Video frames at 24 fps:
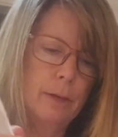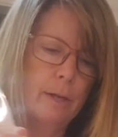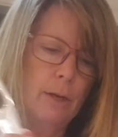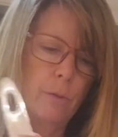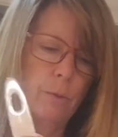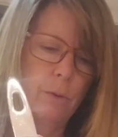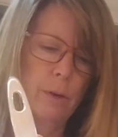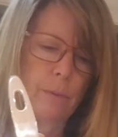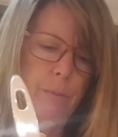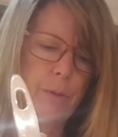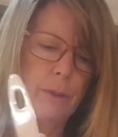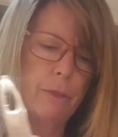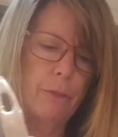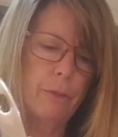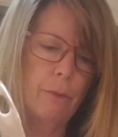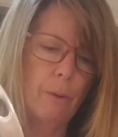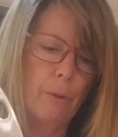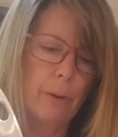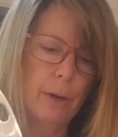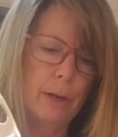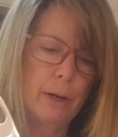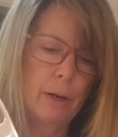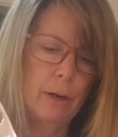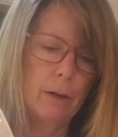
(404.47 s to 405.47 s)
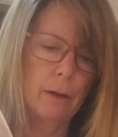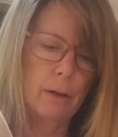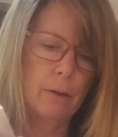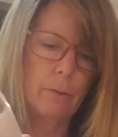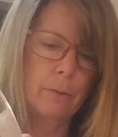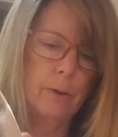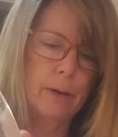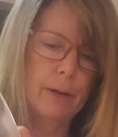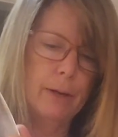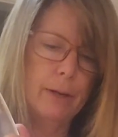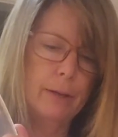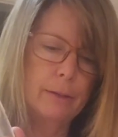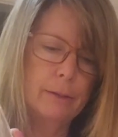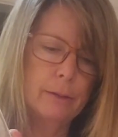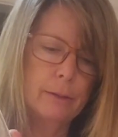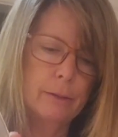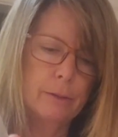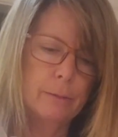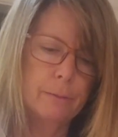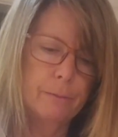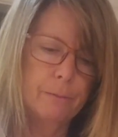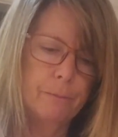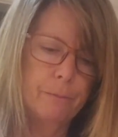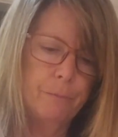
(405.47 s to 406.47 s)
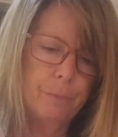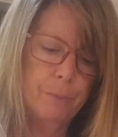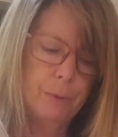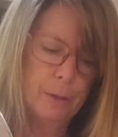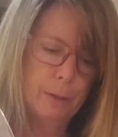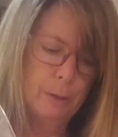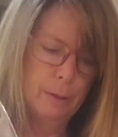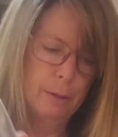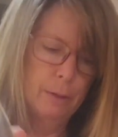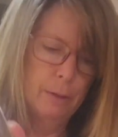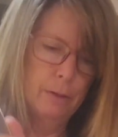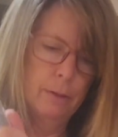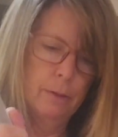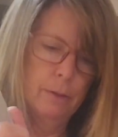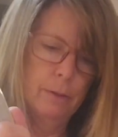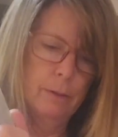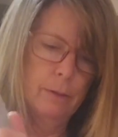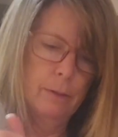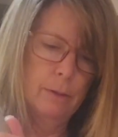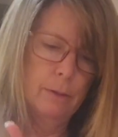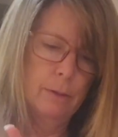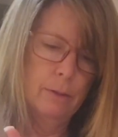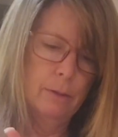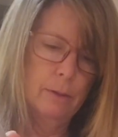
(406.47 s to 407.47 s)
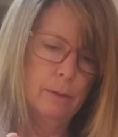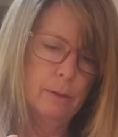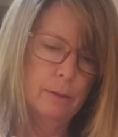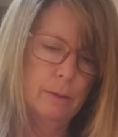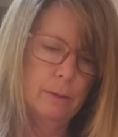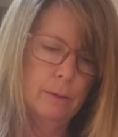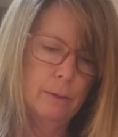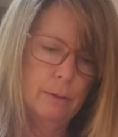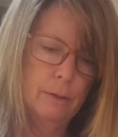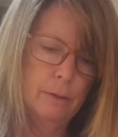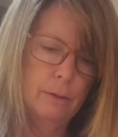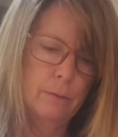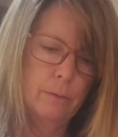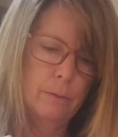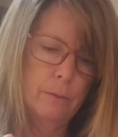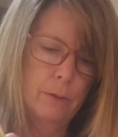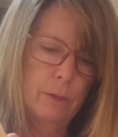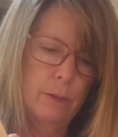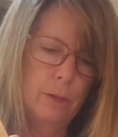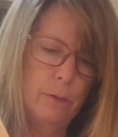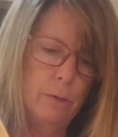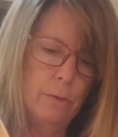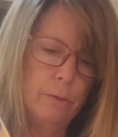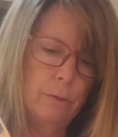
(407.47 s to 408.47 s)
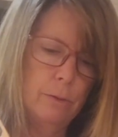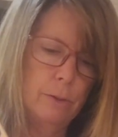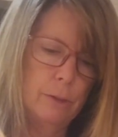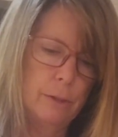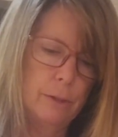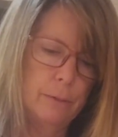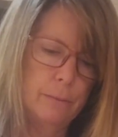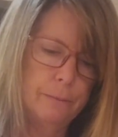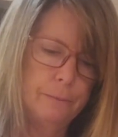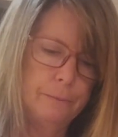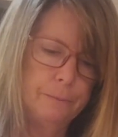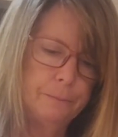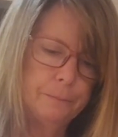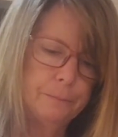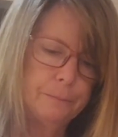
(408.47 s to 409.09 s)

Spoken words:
I don't want to be throwing it all away, so I'm going to use it.